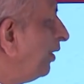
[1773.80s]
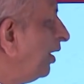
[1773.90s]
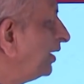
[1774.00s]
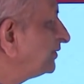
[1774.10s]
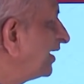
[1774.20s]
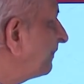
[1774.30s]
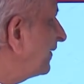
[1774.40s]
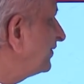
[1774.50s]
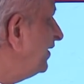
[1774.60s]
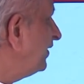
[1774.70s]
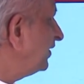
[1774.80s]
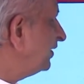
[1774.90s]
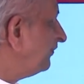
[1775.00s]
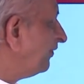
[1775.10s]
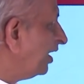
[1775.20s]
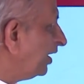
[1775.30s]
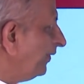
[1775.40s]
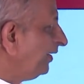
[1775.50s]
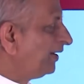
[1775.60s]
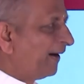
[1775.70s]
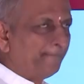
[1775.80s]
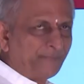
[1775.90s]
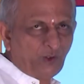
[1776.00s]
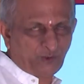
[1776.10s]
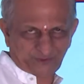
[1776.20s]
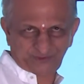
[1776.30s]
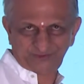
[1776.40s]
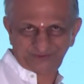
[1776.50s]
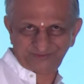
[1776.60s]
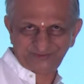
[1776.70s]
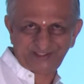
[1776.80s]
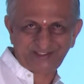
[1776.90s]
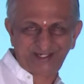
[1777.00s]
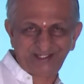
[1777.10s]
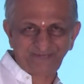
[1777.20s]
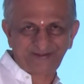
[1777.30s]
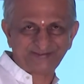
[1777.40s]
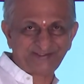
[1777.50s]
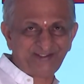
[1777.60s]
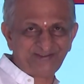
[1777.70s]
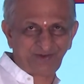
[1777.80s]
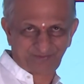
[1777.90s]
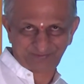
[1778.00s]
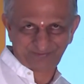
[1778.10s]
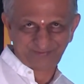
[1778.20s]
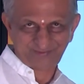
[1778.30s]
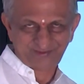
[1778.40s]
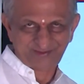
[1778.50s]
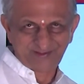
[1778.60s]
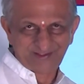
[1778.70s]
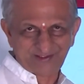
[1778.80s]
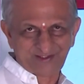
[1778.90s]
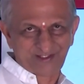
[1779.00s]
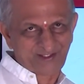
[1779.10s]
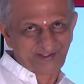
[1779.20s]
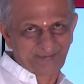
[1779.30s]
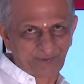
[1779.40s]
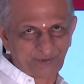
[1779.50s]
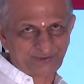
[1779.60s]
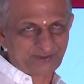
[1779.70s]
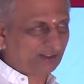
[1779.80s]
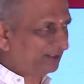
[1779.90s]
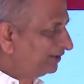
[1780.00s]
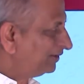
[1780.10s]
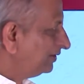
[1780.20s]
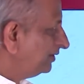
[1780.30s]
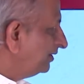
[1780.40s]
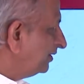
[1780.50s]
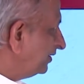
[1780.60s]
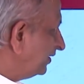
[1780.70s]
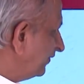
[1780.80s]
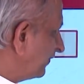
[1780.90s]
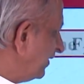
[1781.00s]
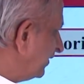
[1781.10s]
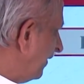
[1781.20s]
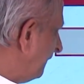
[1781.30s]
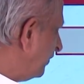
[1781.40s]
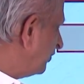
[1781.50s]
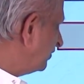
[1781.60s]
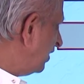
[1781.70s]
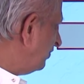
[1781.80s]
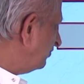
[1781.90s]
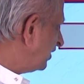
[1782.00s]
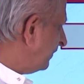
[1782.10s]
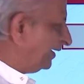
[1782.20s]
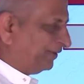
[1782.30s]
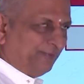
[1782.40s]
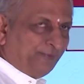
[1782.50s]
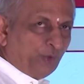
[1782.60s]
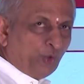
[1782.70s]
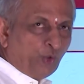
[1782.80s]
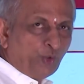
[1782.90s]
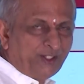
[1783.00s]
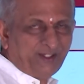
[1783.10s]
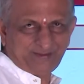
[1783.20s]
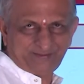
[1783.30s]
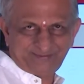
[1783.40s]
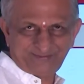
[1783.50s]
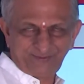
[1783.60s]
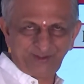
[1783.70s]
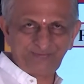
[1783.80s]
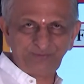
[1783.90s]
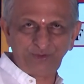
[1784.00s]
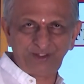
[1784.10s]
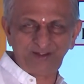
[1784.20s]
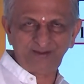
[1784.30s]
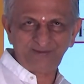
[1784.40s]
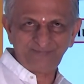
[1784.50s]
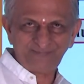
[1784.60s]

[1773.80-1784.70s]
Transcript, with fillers: bonds are present in the following compounds? So, a kind of exercise now. You learnt about different compounds now. Come on, fluorine. What is fluorine?